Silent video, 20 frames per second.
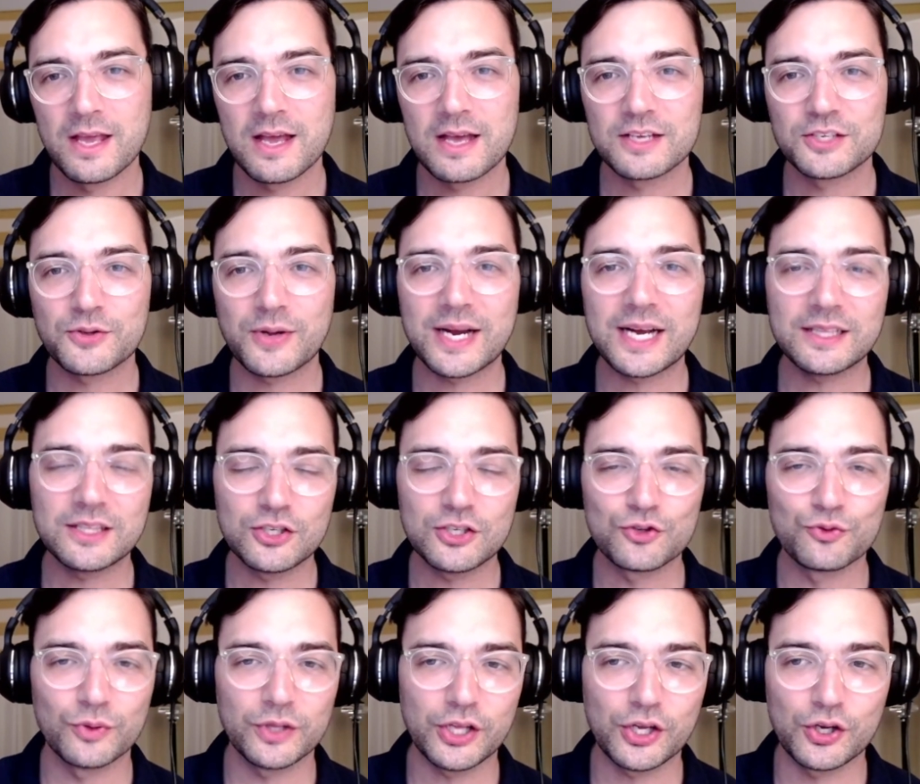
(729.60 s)
So I got this
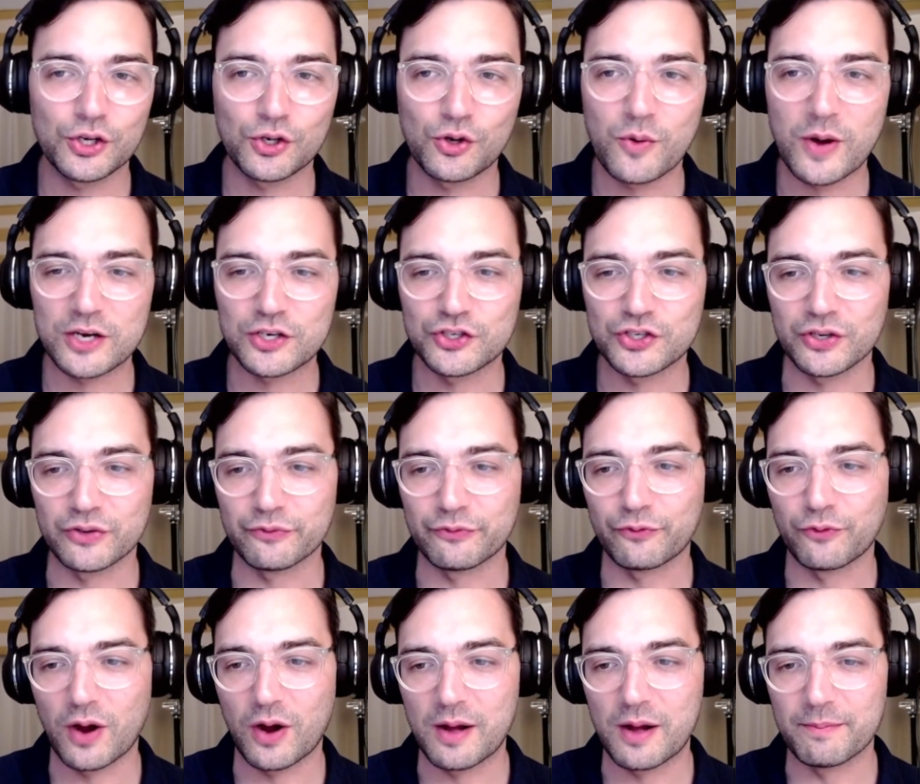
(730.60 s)
really good question
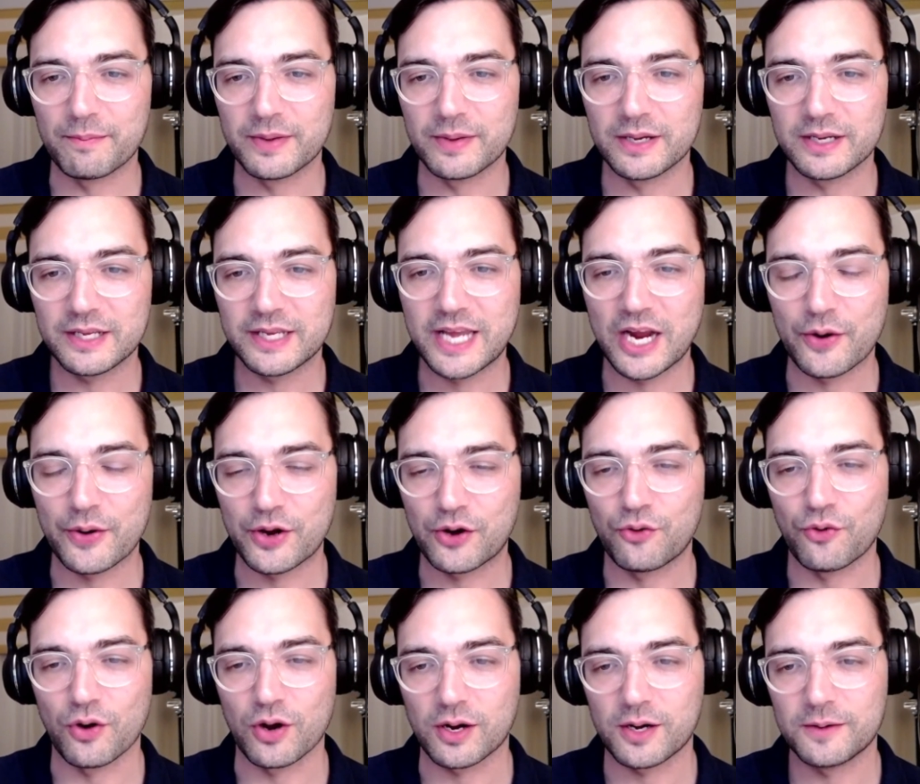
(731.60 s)
from Gary
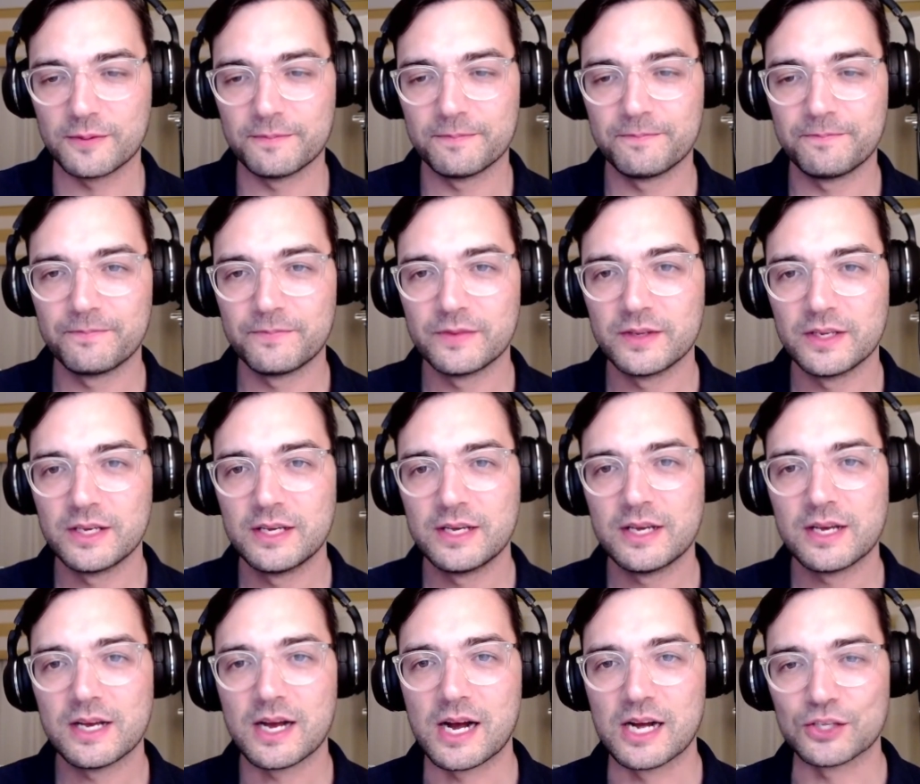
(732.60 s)
Crook
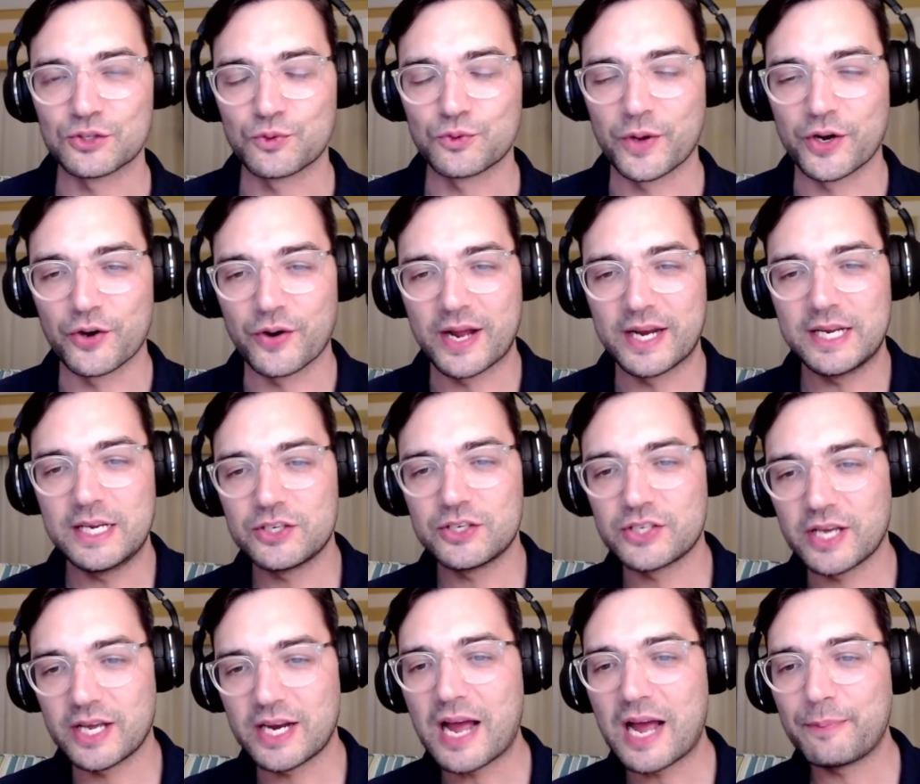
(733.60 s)
on Twitter. And he
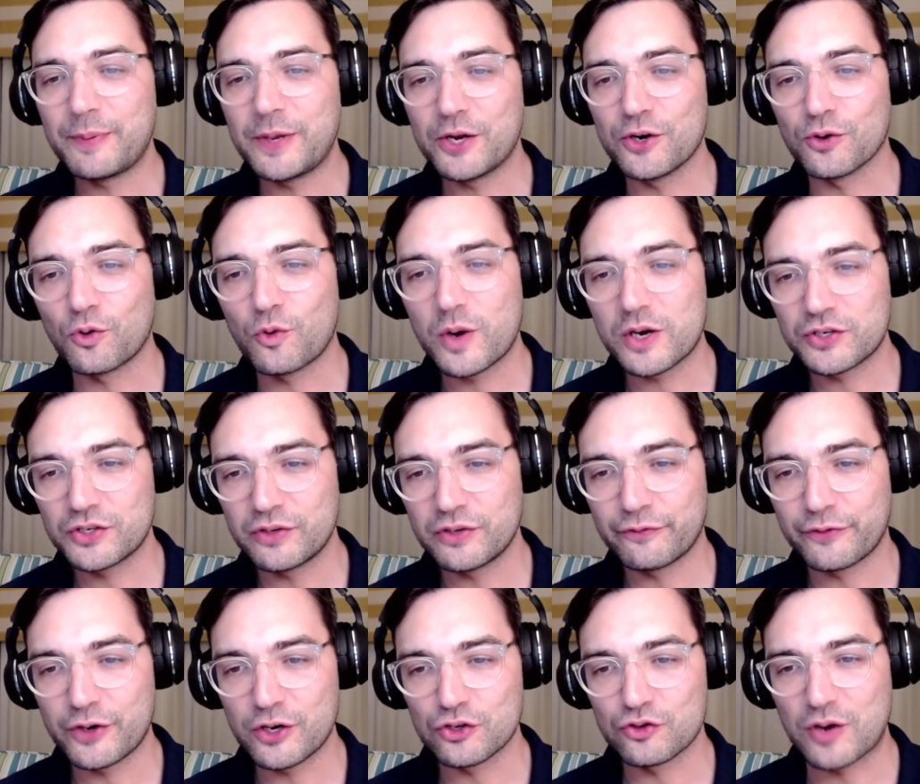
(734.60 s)
said, "Hi, Peter. Question
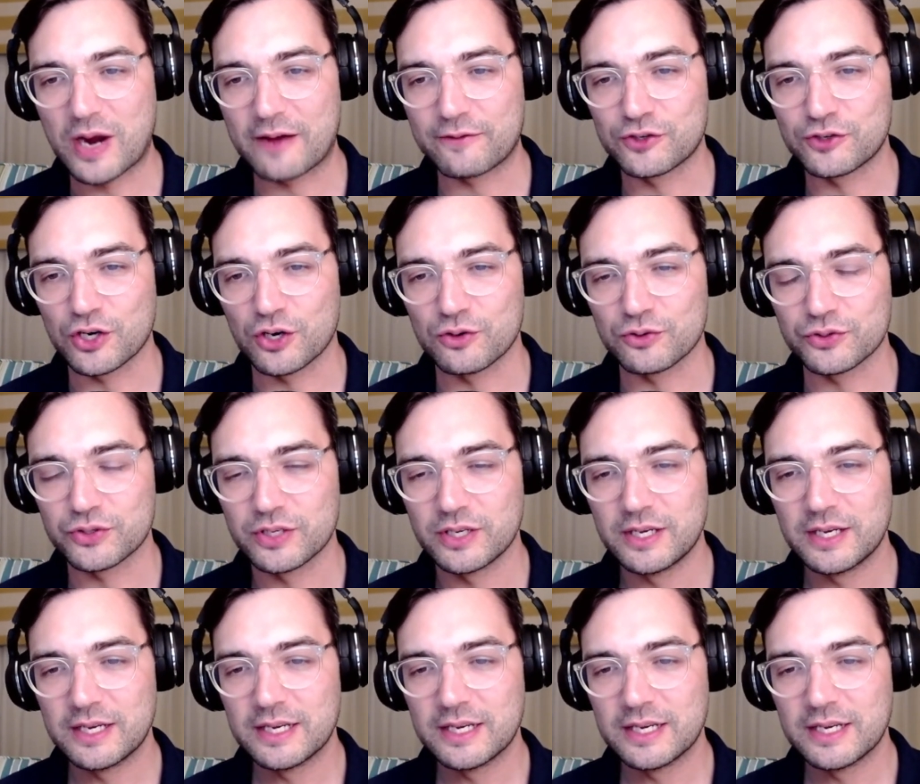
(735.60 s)
for your draft shows.